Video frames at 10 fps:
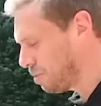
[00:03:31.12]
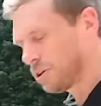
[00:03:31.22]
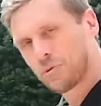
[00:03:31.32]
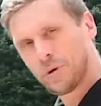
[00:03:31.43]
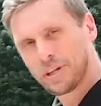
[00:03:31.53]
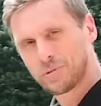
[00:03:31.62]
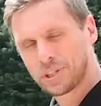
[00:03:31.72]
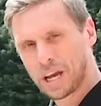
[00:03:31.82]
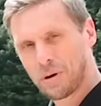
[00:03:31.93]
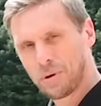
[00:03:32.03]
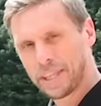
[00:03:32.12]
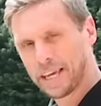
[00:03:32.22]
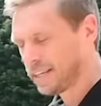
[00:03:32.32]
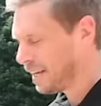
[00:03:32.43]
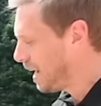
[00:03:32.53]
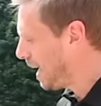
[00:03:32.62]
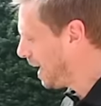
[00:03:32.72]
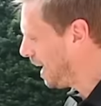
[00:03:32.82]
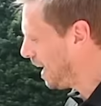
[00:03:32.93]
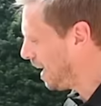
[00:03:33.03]
do a griddle to go with it
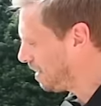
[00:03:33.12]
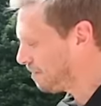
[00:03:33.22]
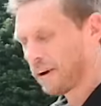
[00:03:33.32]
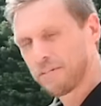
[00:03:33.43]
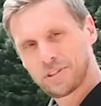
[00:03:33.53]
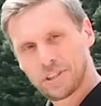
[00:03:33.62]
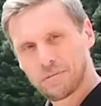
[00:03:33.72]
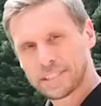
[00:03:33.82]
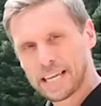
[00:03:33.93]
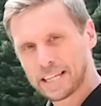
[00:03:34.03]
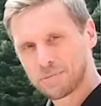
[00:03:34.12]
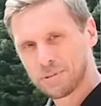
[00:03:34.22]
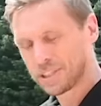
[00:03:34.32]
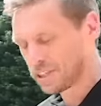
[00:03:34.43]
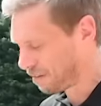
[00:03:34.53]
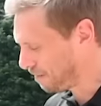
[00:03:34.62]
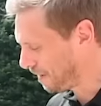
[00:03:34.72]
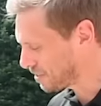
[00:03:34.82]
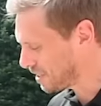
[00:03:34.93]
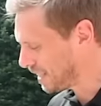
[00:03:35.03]
uh, and various other attachments that can
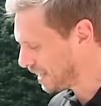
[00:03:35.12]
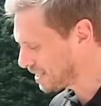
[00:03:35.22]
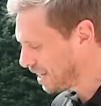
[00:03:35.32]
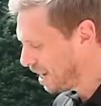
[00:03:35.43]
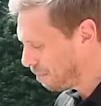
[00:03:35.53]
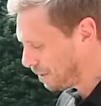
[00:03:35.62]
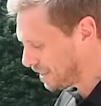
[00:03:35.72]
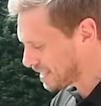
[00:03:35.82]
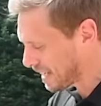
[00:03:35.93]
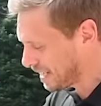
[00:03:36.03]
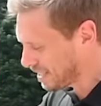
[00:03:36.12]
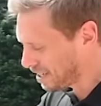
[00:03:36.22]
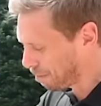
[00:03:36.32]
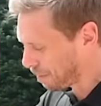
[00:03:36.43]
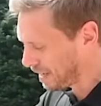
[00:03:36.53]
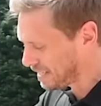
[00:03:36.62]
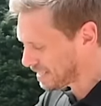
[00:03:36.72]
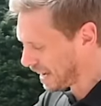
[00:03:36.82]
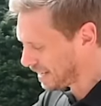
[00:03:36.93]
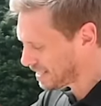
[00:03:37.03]
fit onto this. But the standard complete
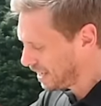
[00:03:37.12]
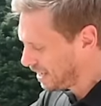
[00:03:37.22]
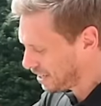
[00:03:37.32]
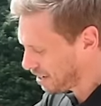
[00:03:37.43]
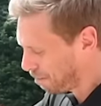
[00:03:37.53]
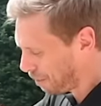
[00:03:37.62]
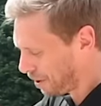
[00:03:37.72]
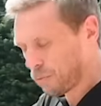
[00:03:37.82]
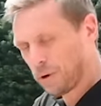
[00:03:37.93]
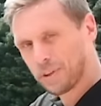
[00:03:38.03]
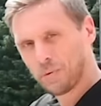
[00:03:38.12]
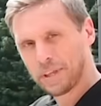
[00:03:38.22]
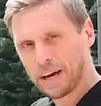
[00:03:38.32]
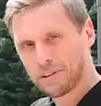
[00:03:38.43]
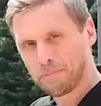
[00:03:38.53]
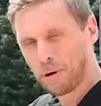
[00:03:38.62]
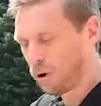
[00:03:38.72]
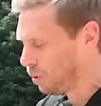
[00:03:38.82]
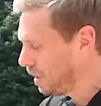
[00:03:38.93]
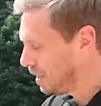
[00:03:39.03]
set you can buy with or without the
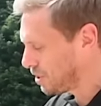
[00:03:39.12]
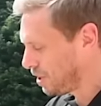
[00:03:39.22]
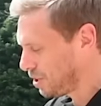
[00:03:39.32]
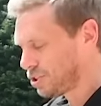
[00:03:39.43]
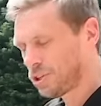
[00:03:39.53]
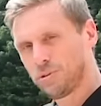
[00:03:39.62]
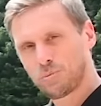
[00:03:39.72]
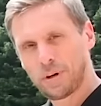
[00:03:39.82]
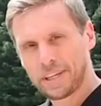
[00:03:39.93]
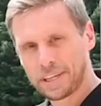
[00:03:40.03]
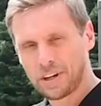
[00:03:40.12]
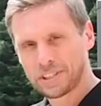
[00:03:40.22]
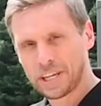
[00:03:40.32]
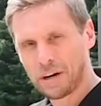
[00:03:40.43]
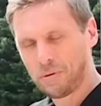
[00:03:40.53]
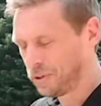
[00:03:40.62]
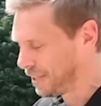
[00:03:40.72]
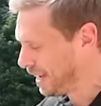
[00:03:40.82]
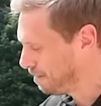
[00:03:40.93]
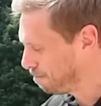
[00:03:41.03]
bowl, so you can choose what you'd like to go
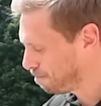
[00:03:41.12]
on there.